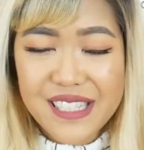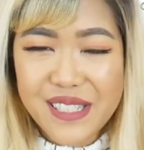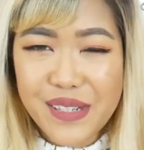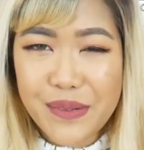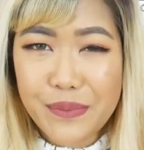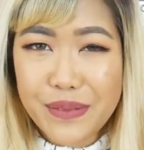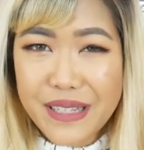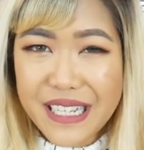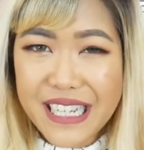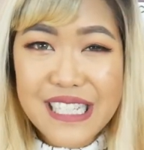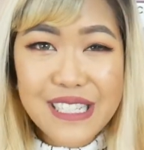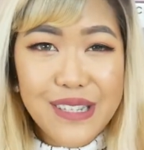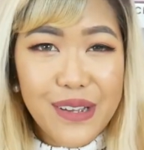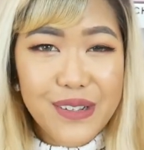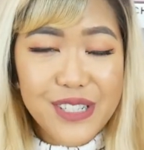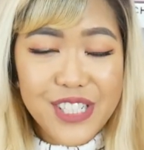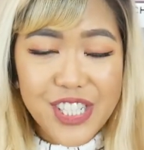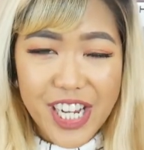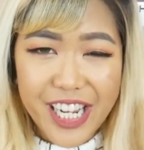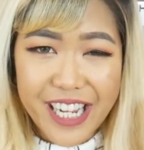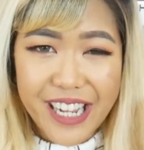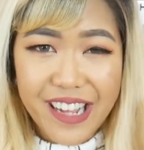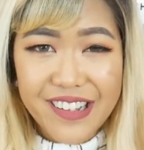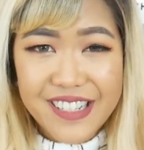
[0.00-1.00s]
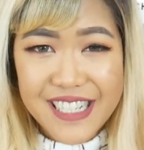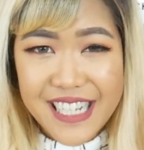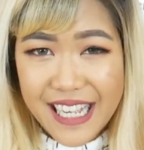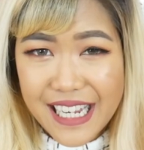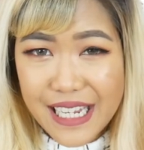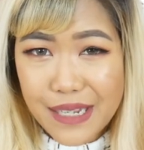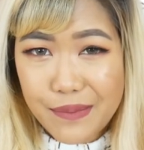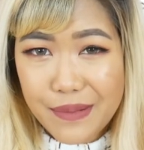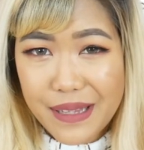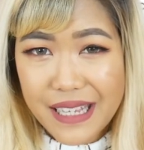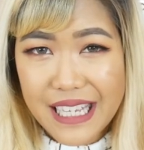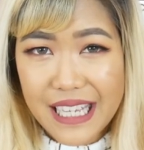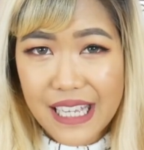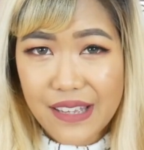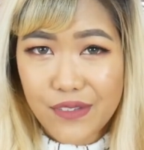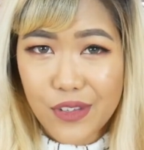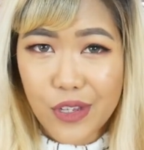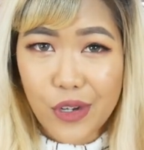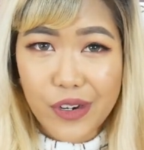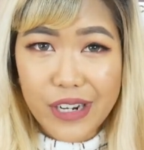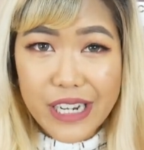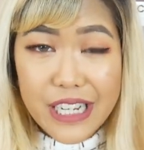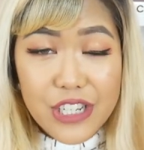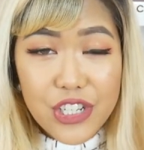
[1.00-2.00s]
So please go check out Teddy Blake if
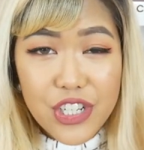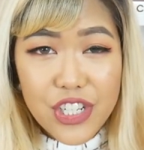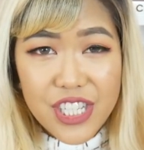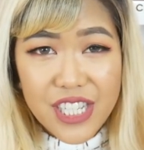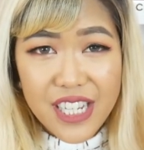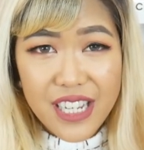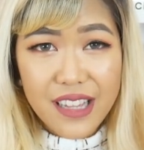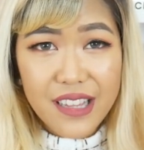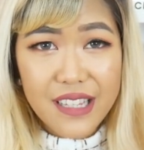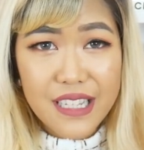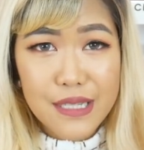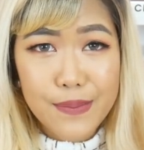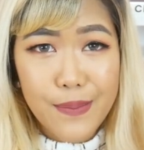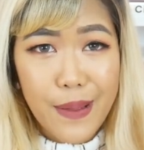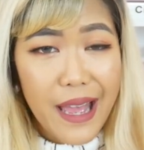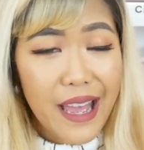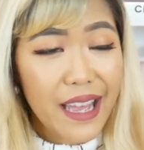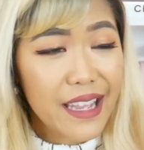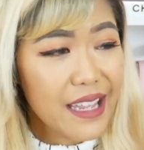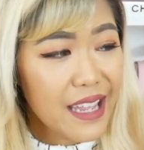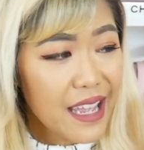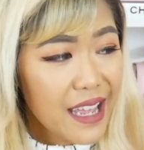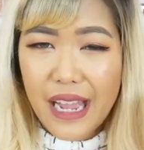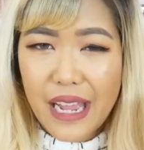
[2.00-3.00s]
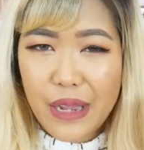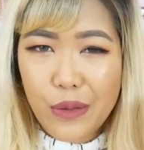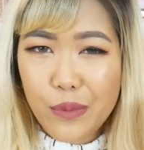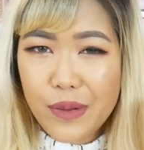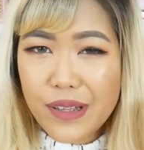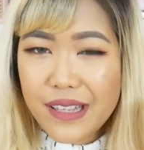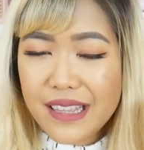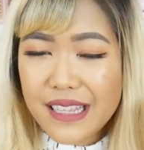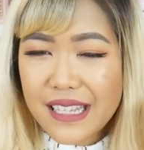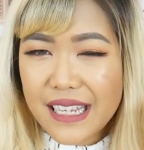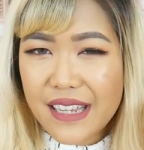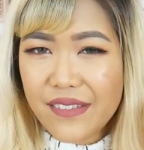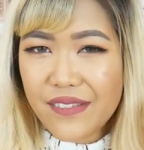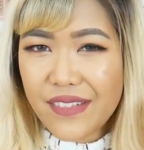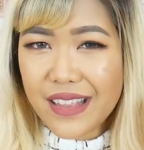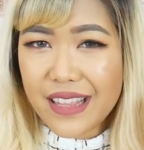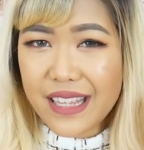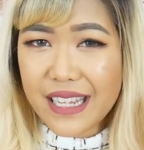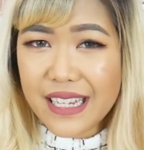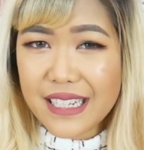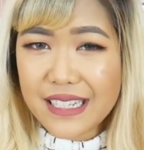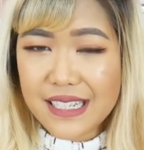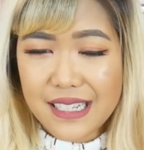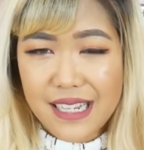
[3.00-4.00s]
you are interested in this bag. I will leave a
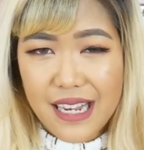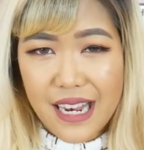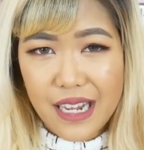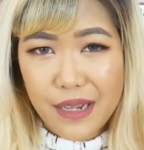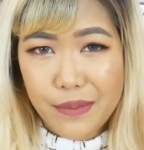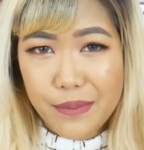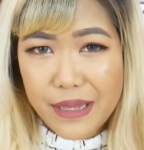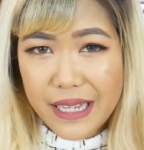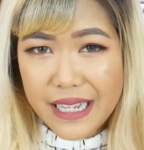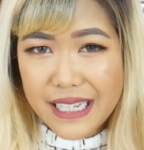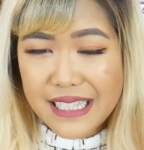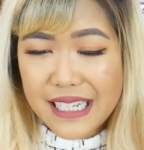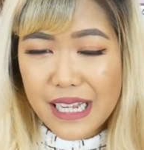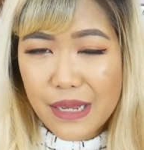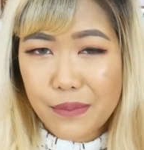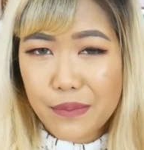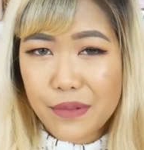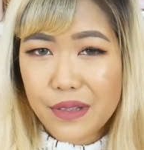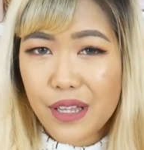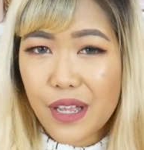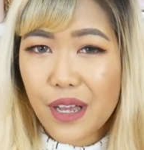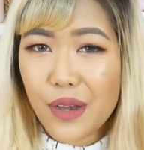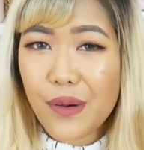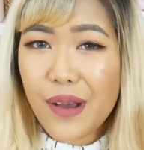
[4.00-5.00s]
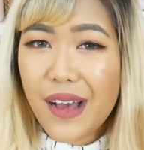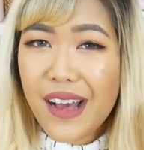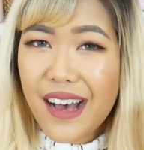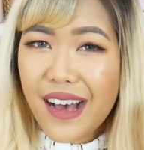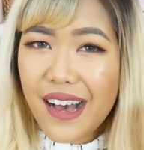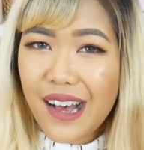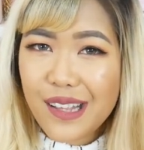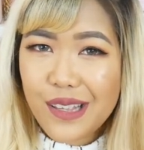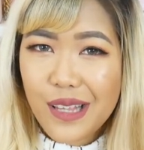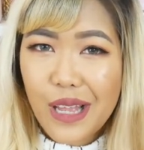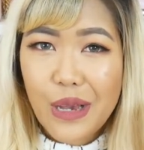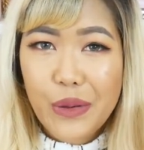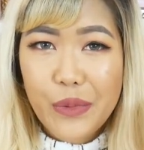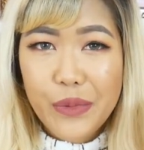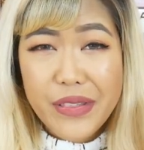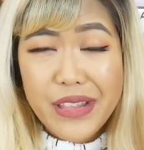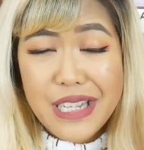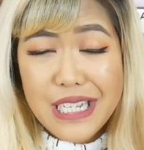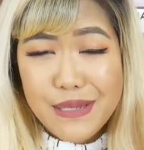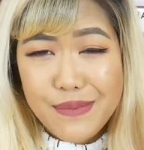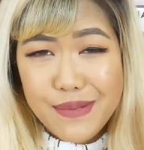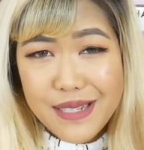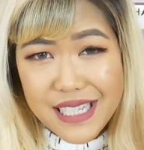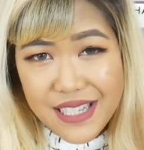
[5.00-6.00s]
link to Teddy Blake down below, along with
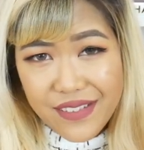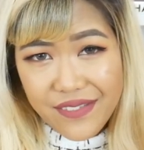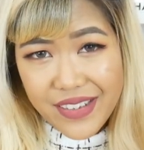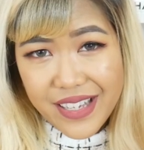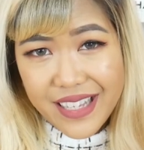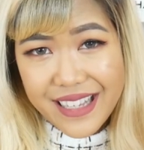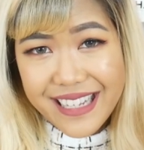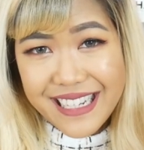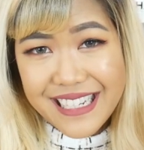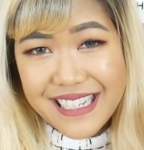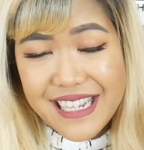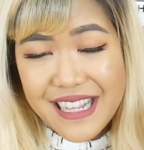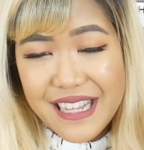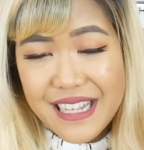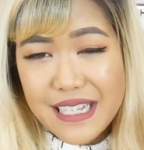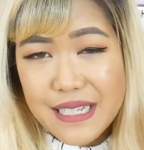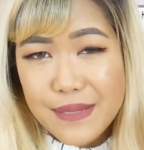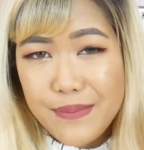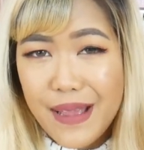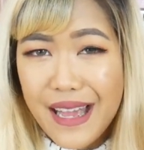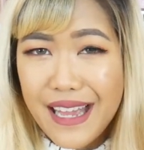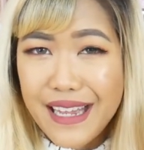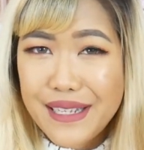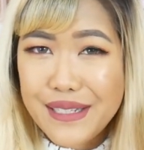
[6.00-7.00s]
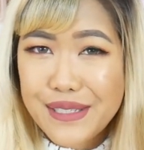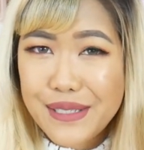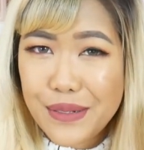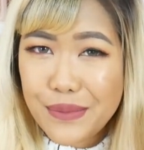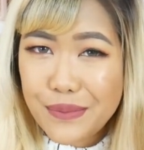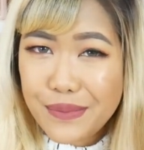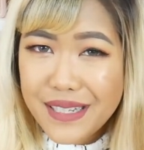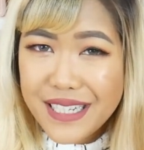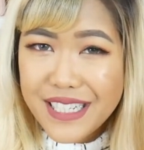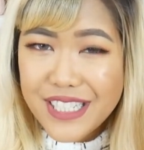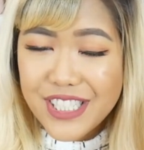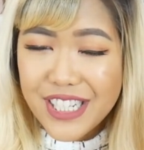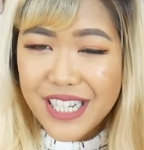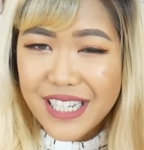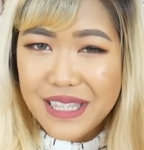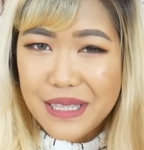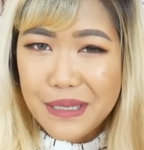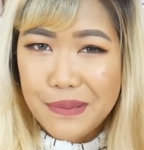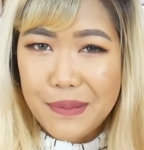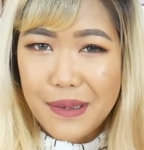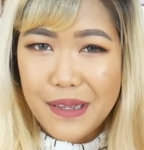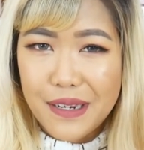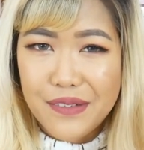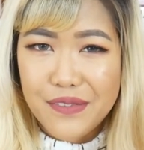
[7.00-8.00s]
a specific link to this bag, so please check
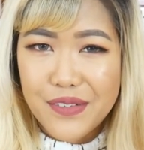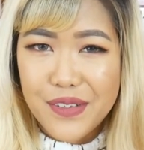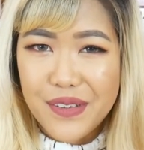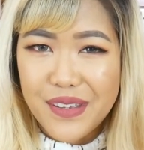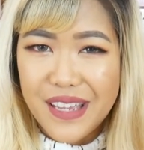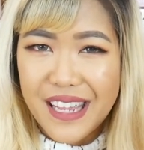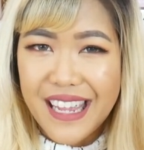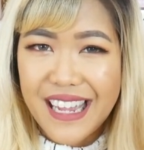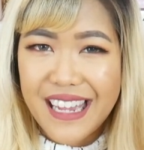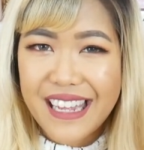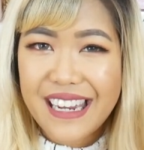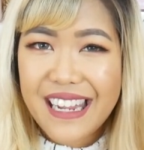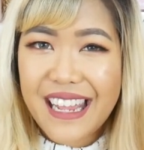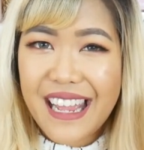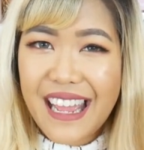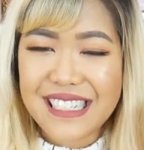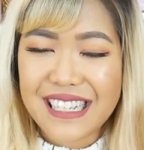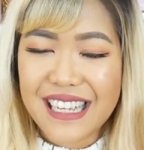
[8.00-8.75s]
them out if you can.